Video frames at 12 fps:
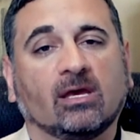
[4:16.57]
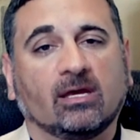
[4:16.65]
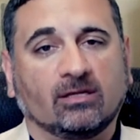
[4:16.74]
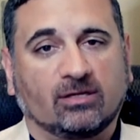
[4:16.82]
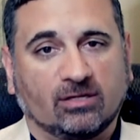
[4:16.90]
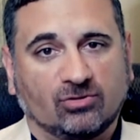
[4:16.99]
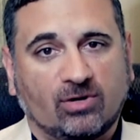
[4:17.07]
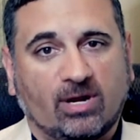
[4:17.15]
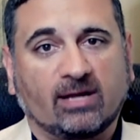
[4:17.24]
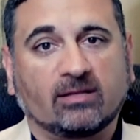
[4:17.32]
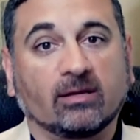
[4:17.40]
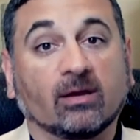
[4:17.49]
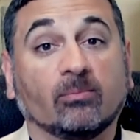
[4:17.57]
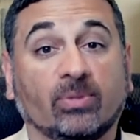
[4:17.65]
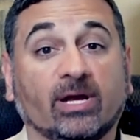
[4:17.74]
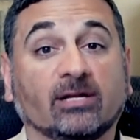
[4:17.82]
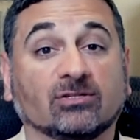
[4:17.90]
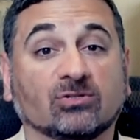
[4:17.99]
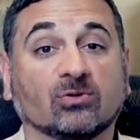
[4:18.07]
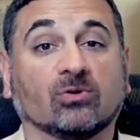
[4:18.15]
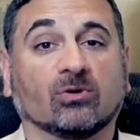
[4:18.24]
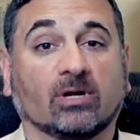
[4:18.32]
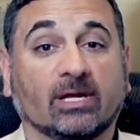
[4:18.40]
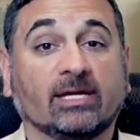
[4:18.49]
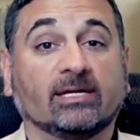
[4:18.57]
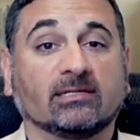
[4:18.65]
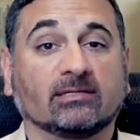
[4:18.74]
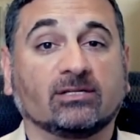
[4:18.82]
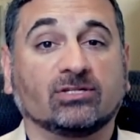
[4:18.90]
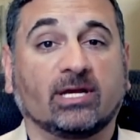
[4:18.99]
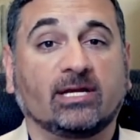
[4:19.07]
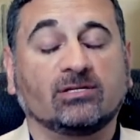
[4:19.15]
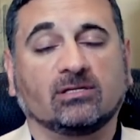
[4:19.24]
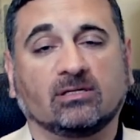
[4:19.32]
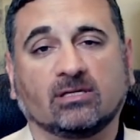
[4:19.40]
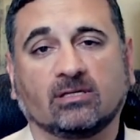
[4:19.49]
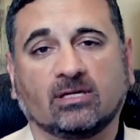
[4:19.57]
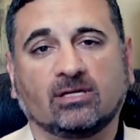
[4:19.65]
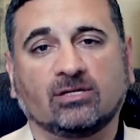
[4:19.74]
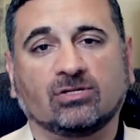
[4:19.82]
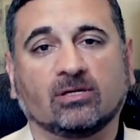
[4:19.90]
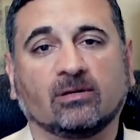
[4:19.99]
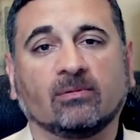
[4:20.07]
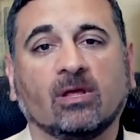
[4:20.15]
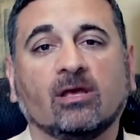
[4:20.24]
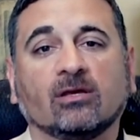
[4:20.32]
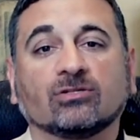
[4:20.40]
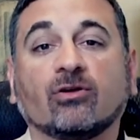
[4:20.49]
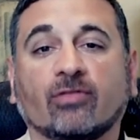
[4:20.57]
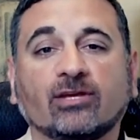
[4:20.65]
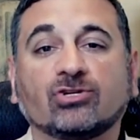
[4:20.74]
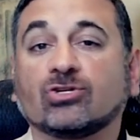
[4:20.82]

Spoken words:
and contracting a bed sore is a change in condition. So they